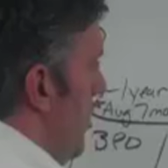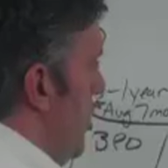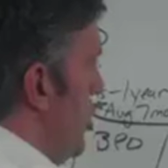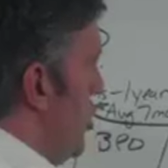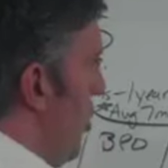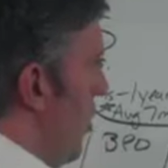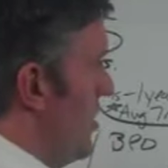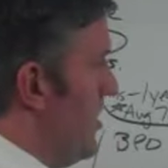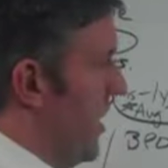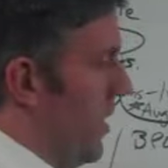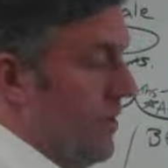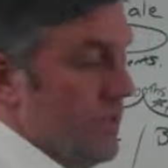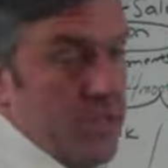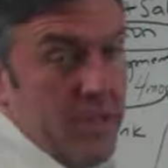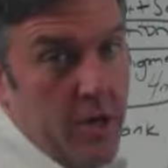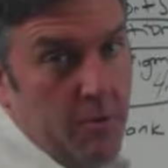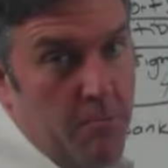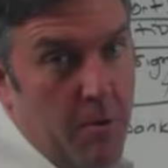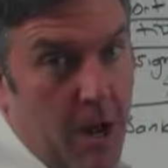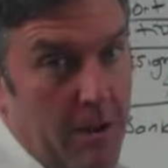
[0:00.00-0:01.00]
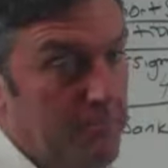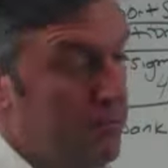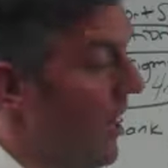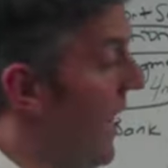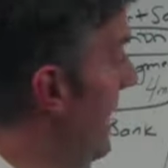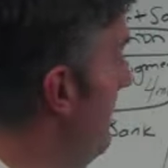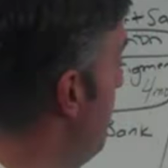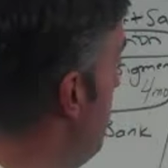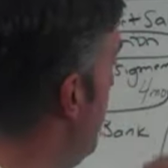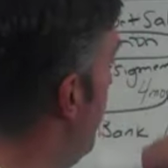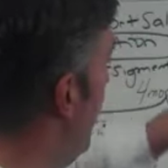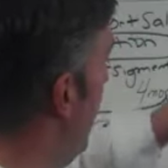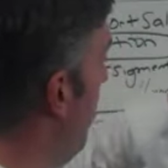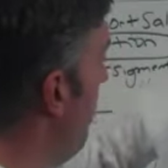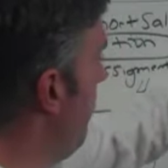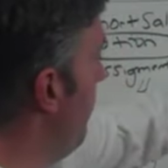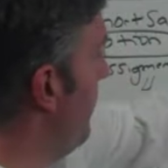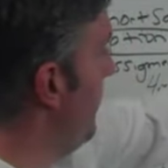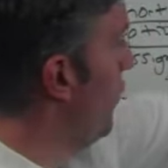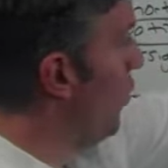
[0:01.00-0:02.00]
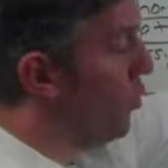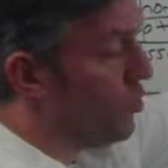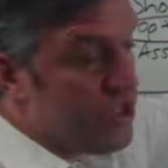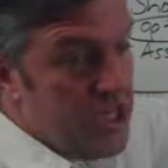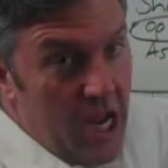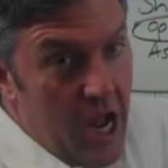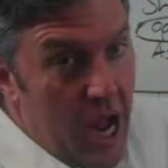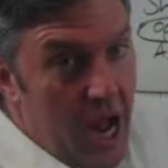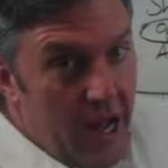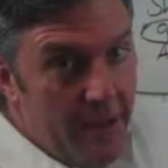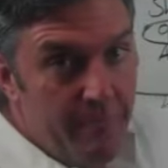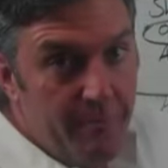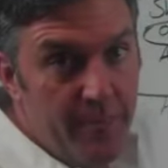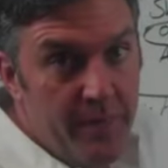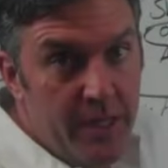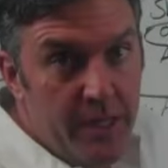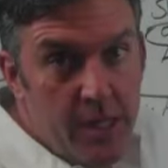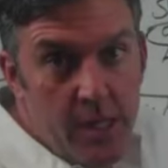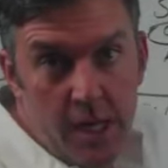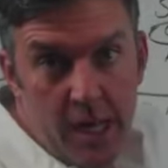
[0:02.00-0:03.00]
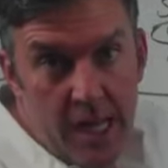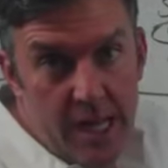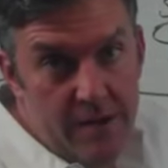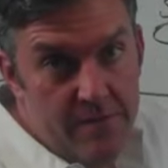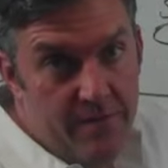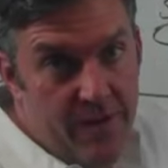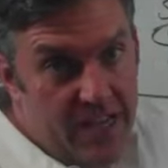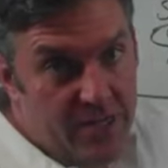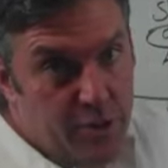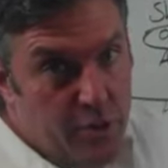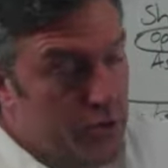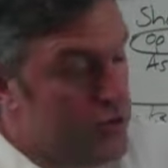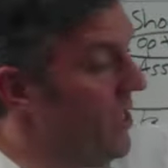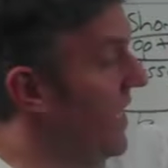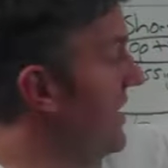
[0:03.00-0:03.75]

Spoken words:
short sales in their pipeline, but they're full-time investors.